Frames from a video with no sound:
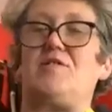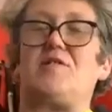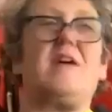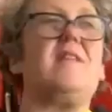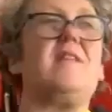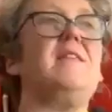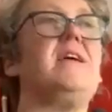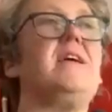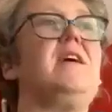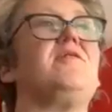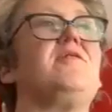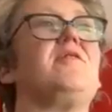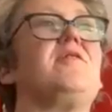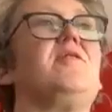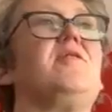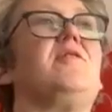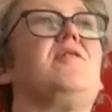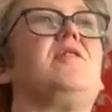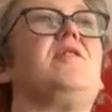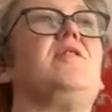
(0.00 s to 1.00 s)
And these
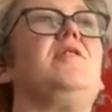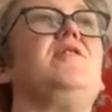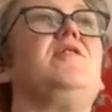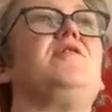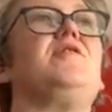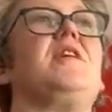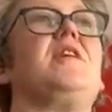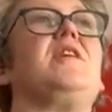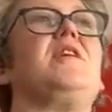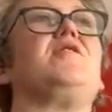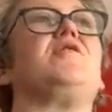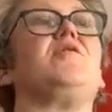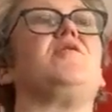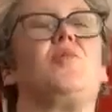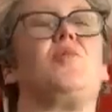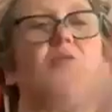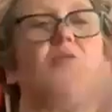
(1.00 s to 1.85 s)
are sessions,